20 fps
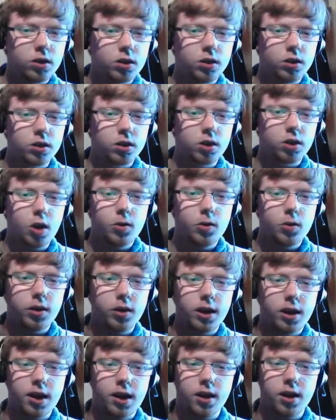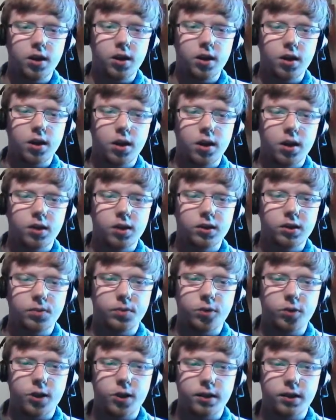totally
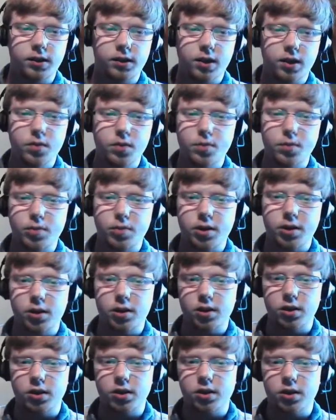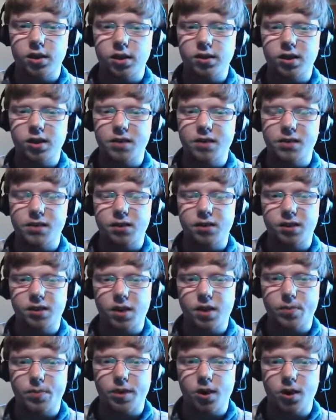surprising, but does give us a
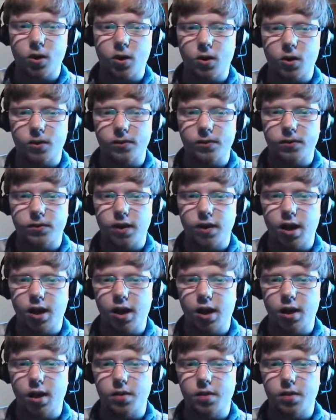bit of a